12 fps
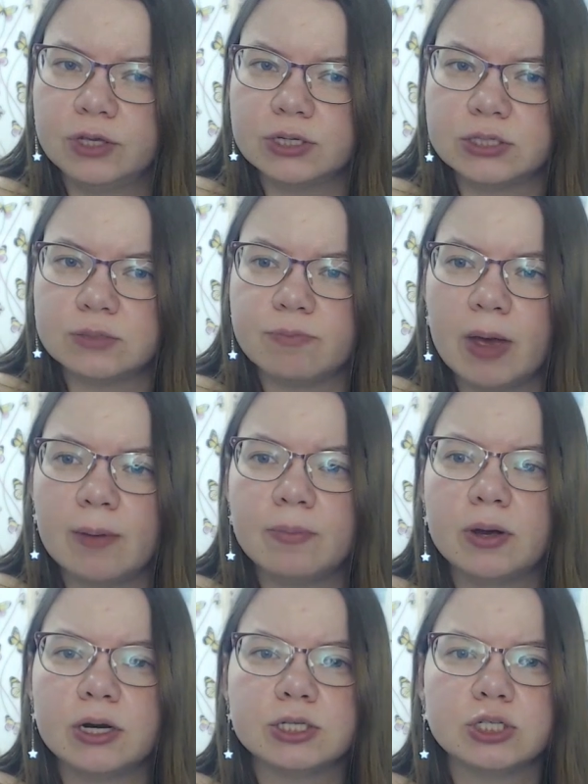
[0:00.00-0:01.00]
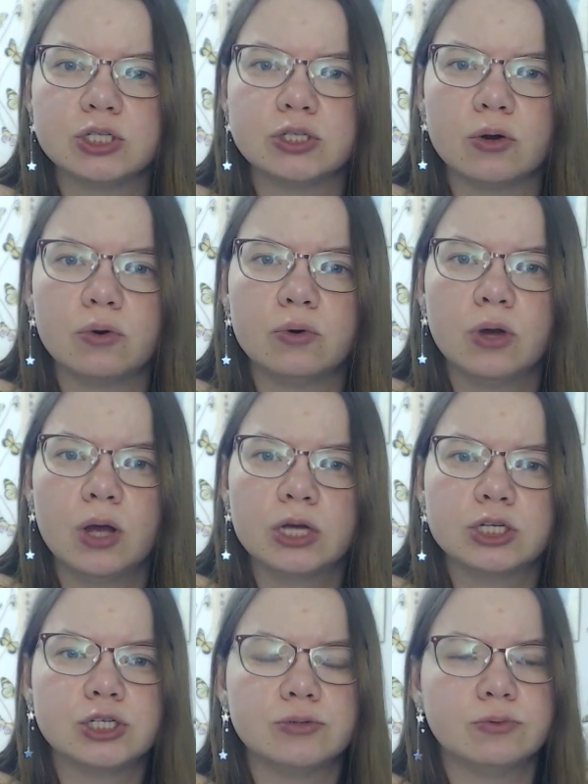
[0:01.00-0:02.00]
his memories so
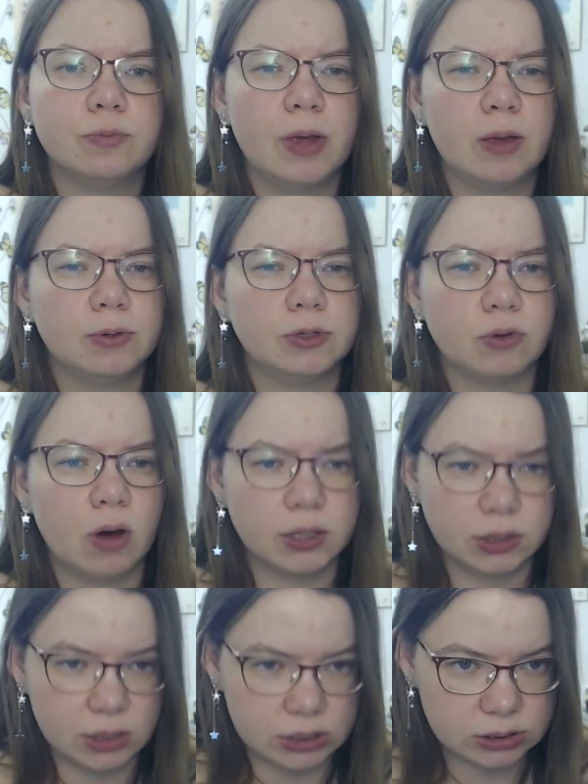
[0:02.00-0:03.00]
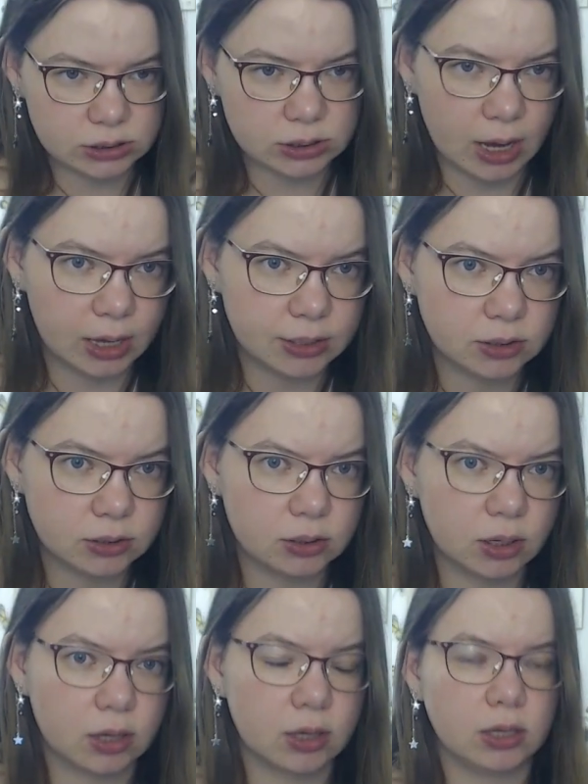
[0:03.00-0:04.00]
she would be able to understand
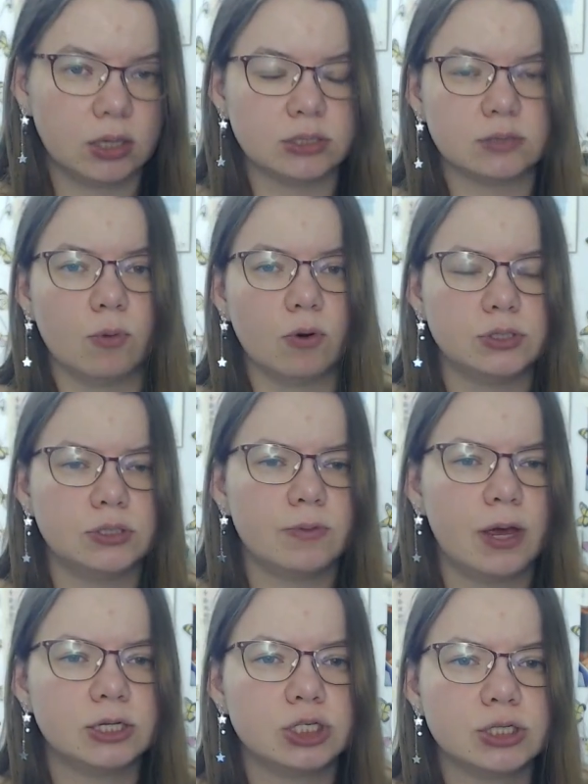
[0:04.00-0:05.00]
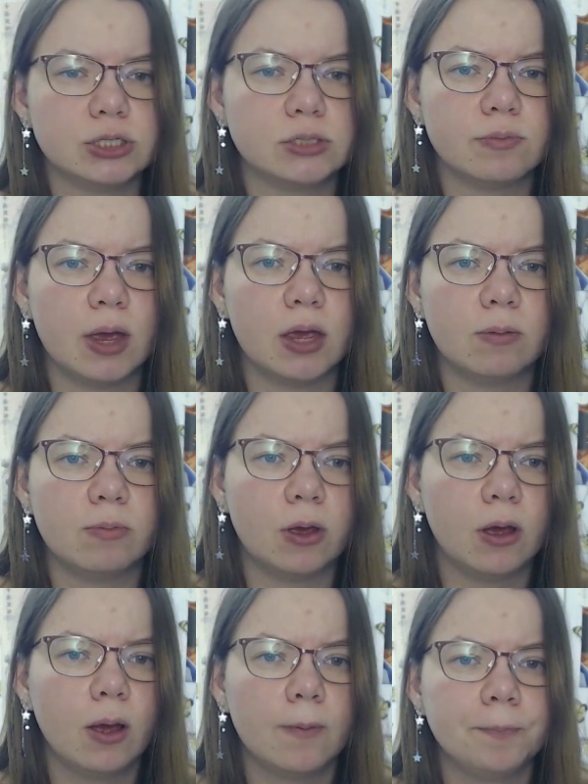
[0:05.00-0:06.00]
like his motivations maybe.
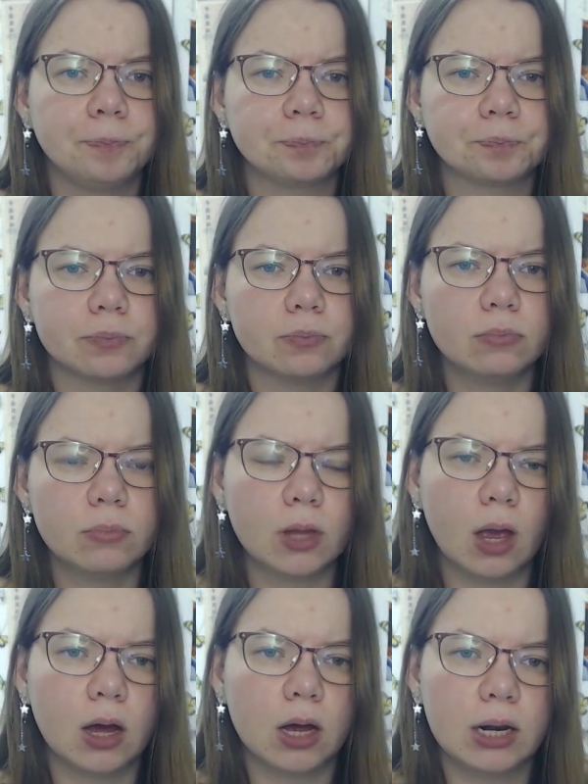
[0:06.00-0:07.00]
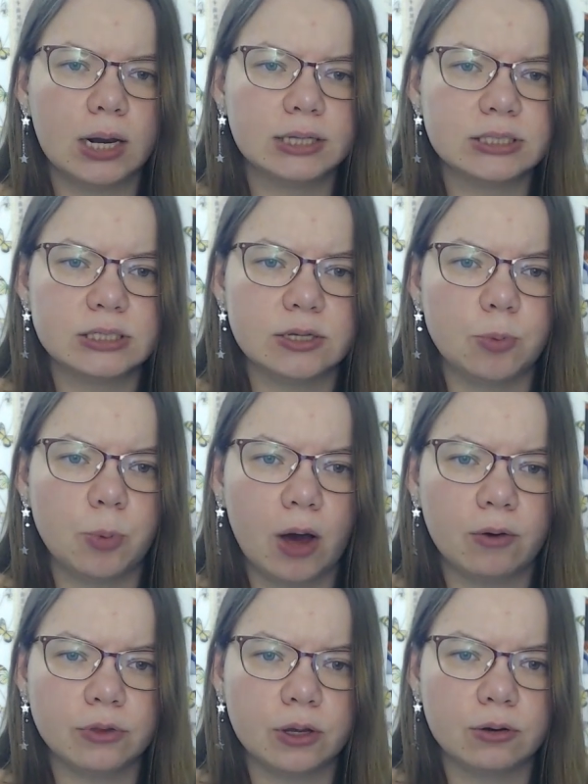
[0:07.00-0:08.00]
Let's see.
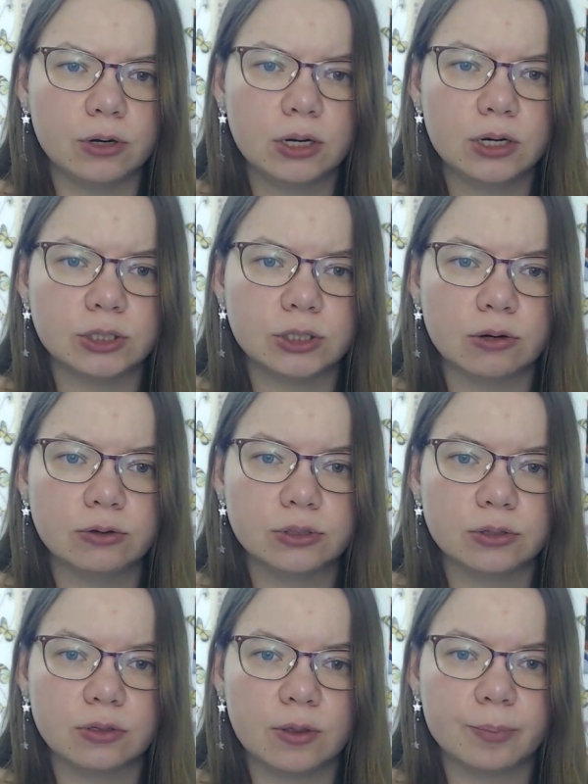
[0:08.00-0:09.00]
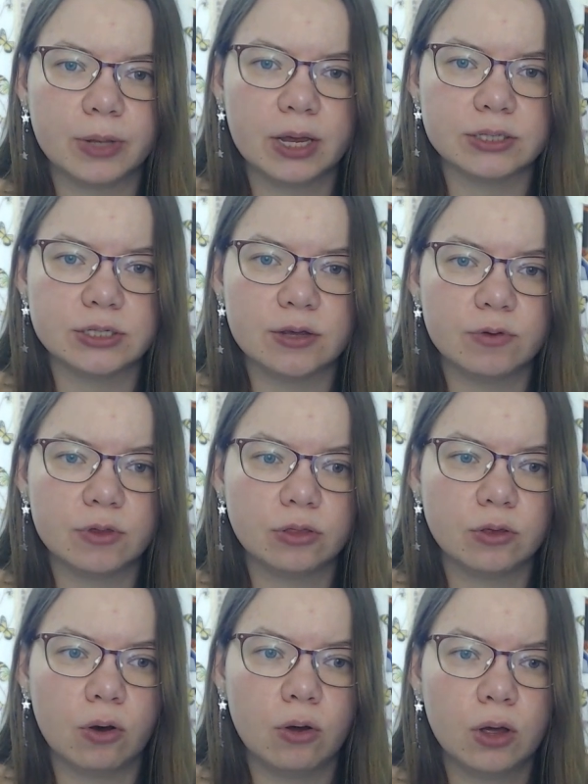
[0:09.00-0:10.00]
Wow, they really totaled the place, even
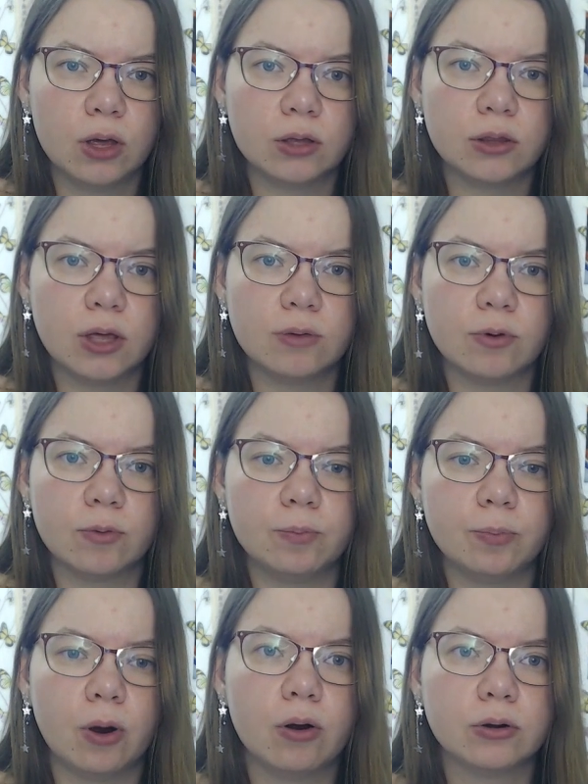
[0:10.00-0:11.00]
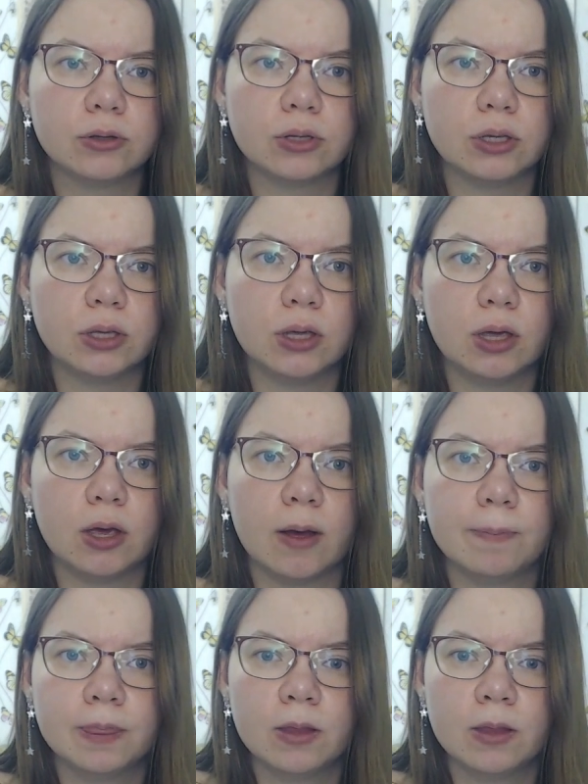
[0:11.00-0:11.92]
though they were born here.